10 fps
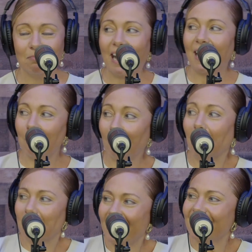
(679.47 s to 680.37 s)
my
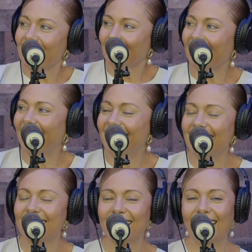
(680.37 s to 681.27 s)
purpose
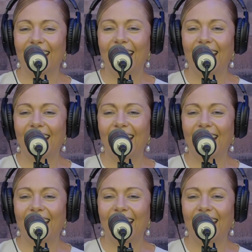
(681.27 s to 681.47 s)
was,